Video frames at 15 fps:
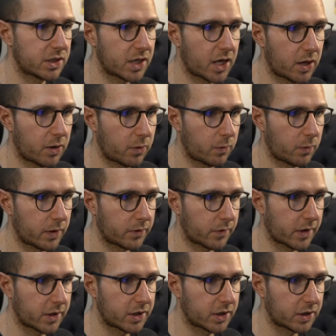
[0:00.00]
now when
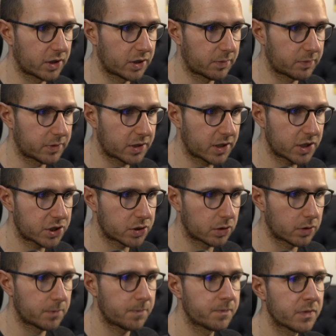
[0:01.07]
running the
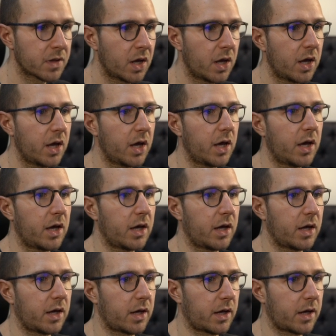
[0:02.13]
application,
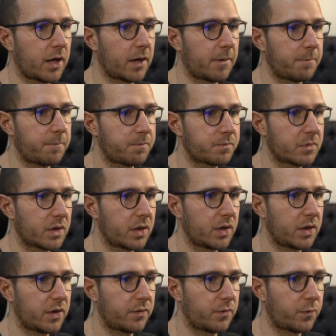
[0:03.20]
um,
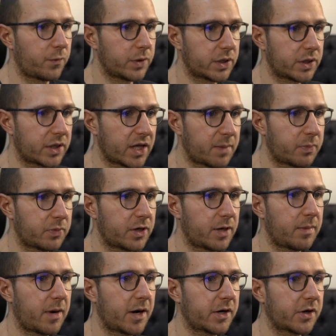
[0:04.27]
if we tap on
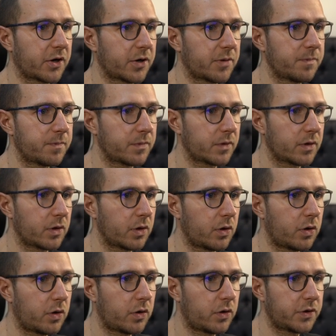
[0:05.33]
a marker,
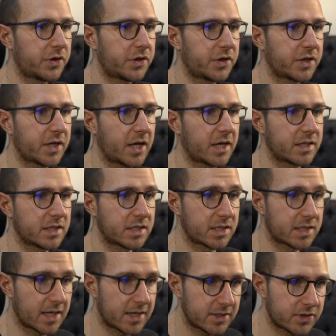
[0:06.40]
other than
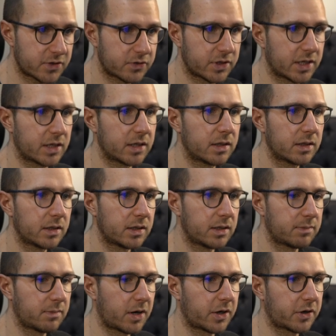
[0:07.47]
centering
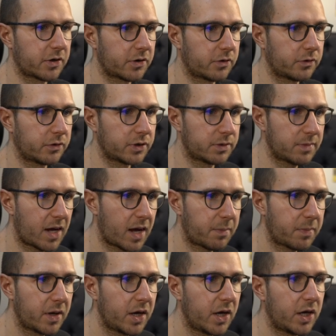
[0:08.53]
the marker on the
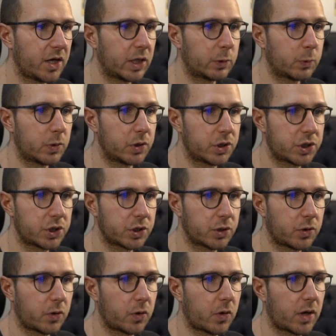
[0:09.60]
map, it will
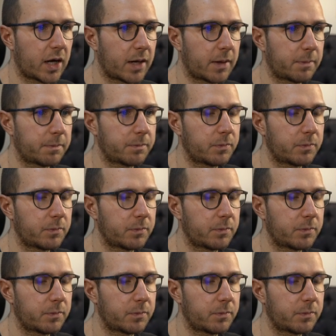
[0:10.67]
show a